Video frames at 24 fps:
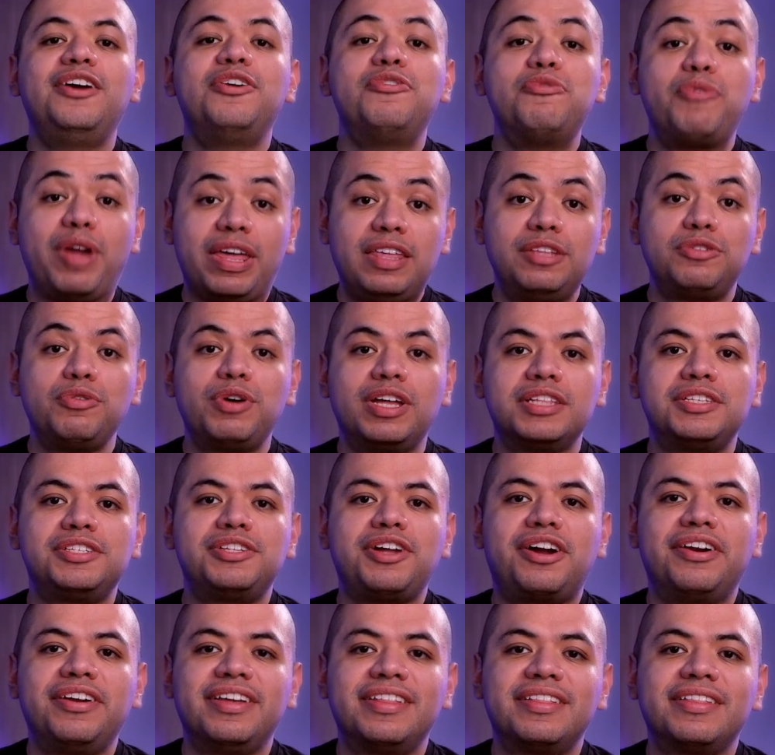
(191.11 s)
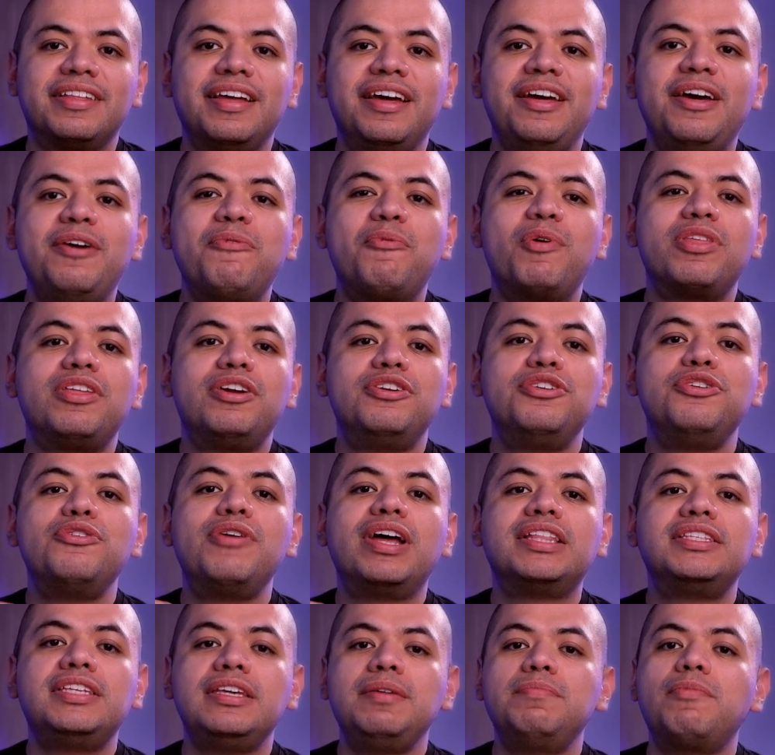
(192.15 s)
Ready to get started? Whether you're a
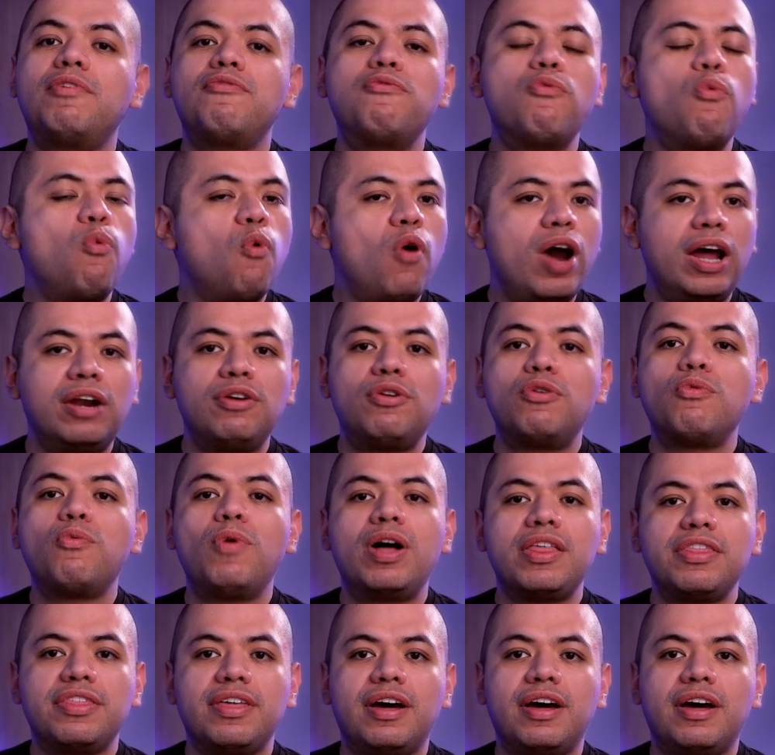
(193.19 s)
team of one or one